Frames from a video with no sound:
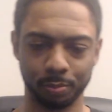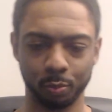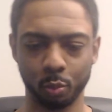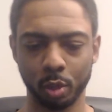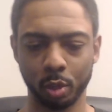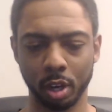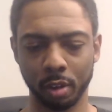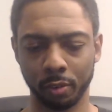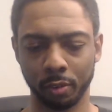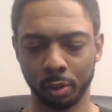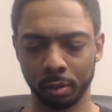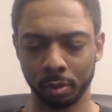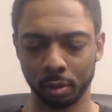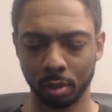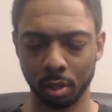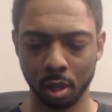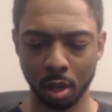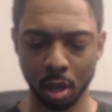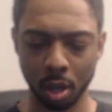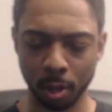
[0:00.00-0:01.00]
Whatever.
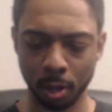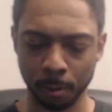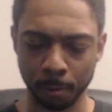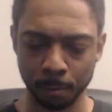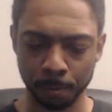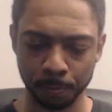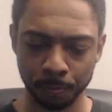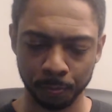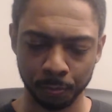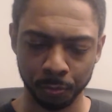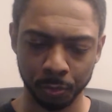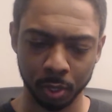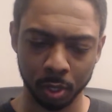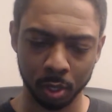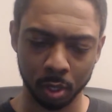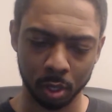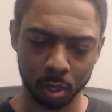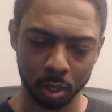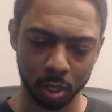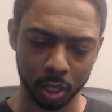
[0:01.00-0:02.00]

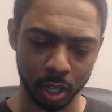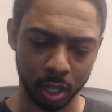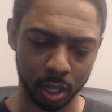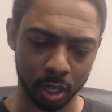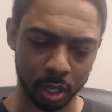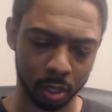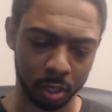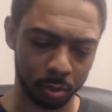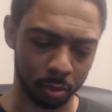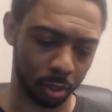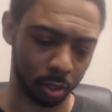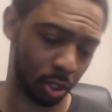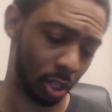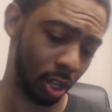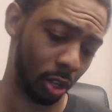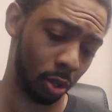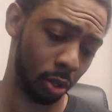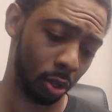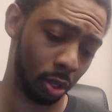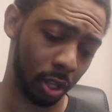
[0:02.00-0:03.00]
They
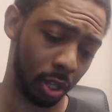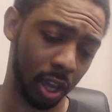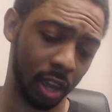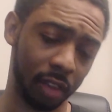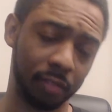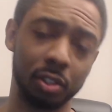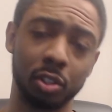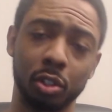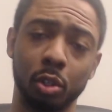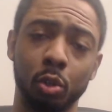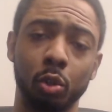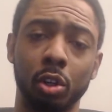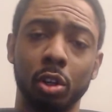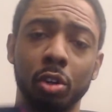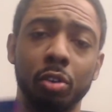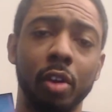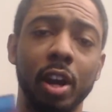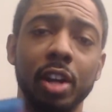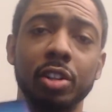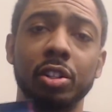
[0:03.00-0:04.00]
have this little
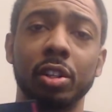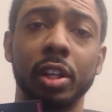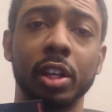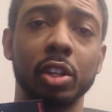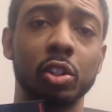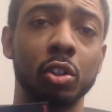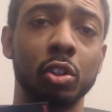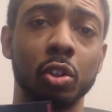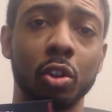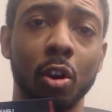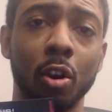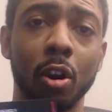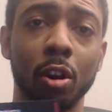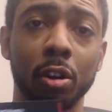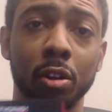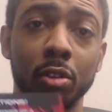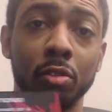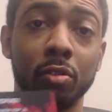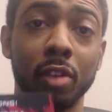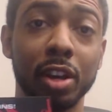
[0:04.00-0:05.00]
congratulations
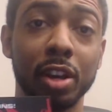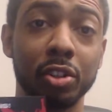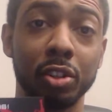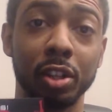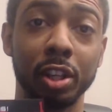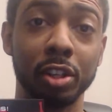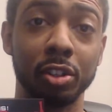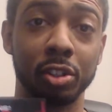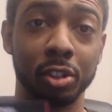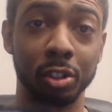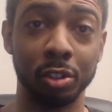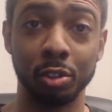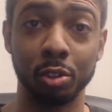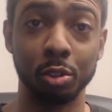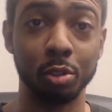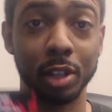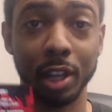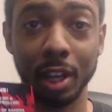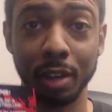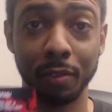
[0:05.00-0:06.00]
card. Congratulations,
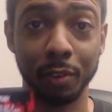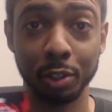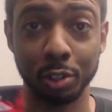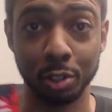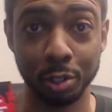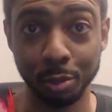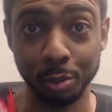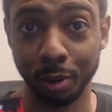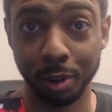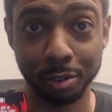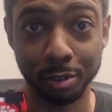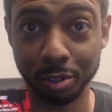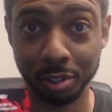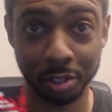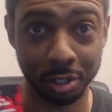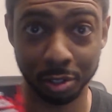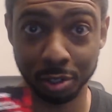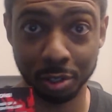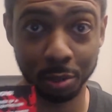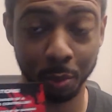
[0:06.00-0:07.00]
you gave us
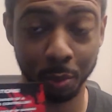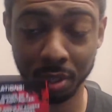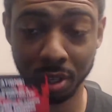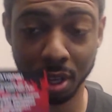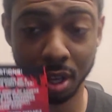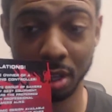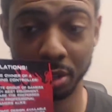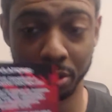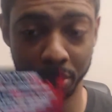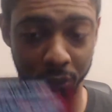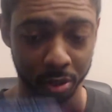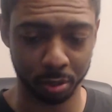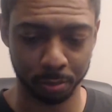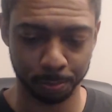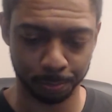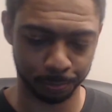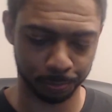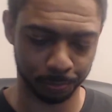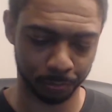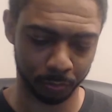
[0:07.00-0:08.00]
$261.
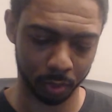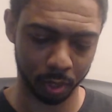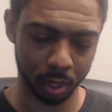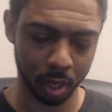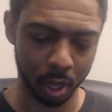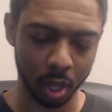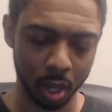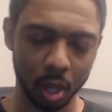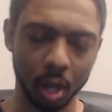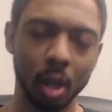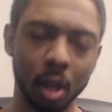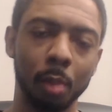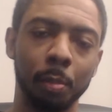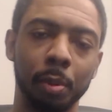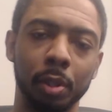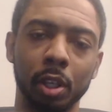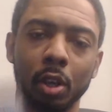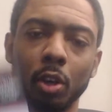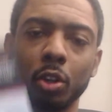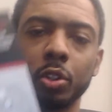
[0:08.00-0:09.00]

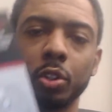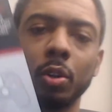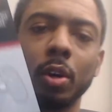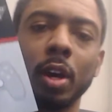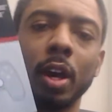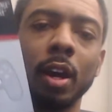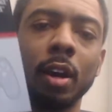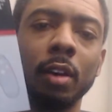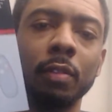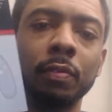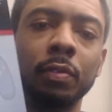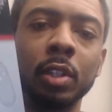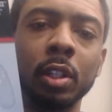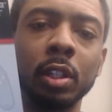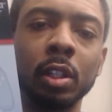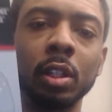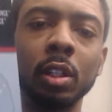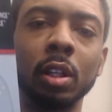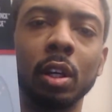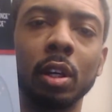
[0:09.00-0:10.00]
But they also have
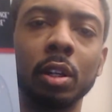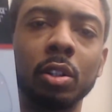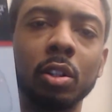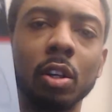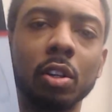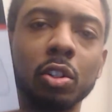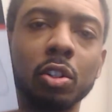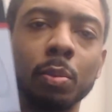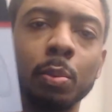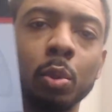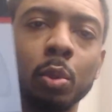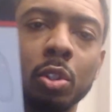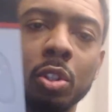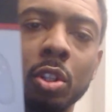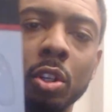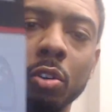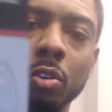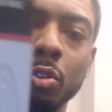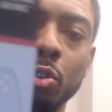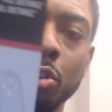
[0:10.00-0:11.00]
the adjustable
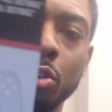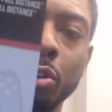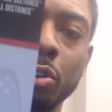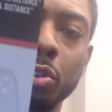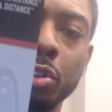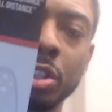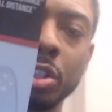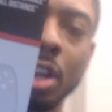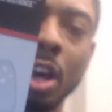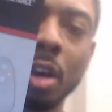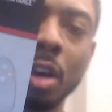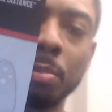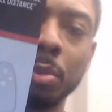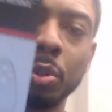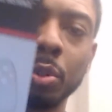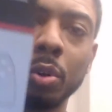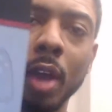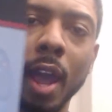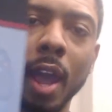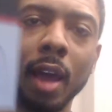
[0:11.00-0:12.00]
trigger stop,
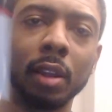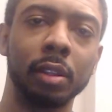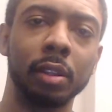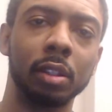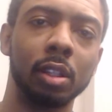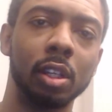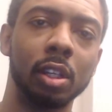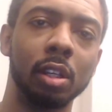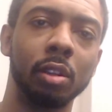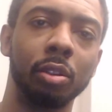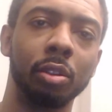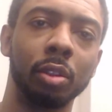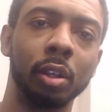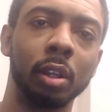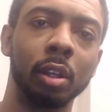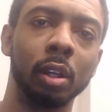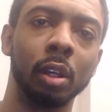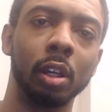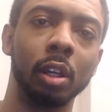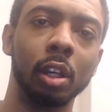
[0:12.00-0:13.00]
little Allen key
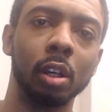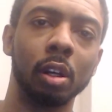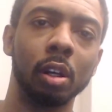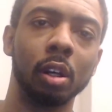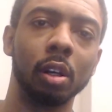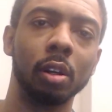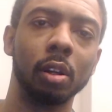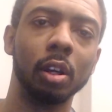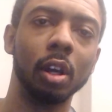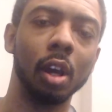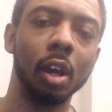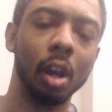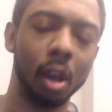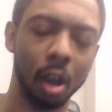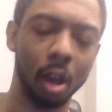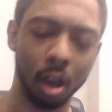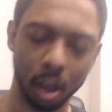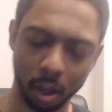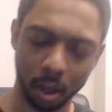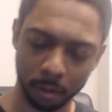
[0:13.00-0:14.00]
thing here.
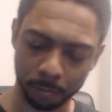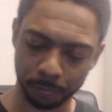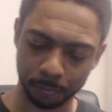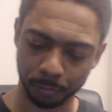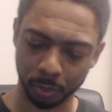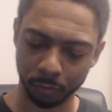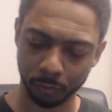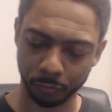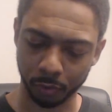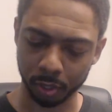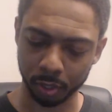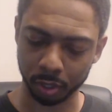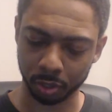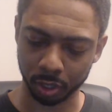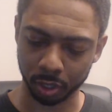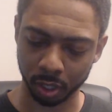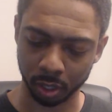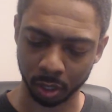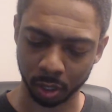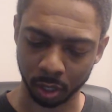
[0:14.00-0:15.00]
Funny
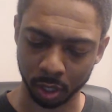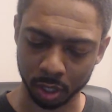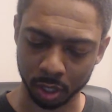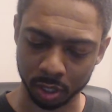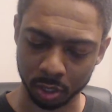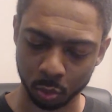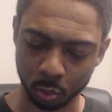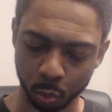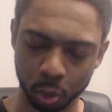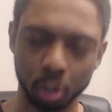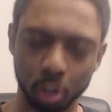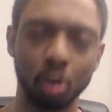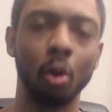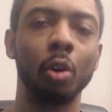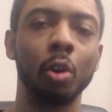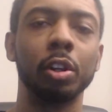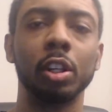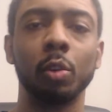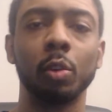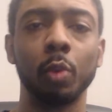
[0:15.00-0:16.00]
thing is, when you go
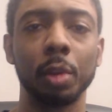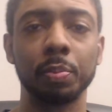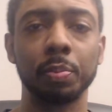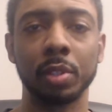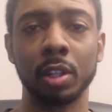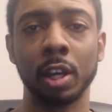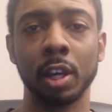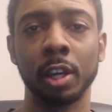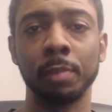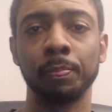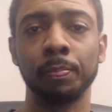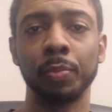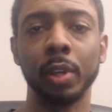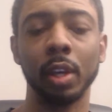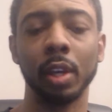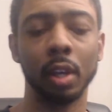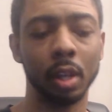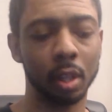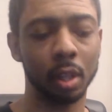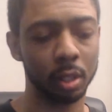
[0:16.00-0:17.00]
on their website,
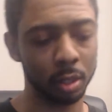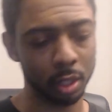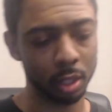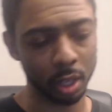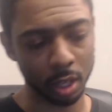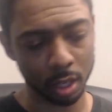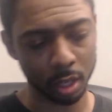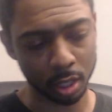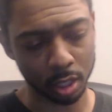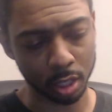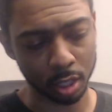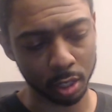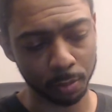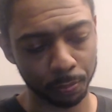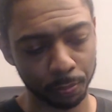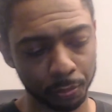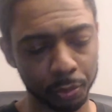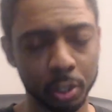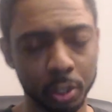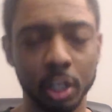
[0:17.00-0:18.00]
they
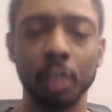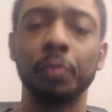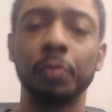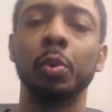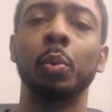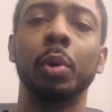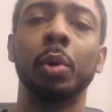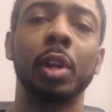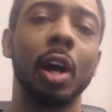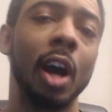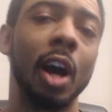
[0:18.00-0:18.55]
give you an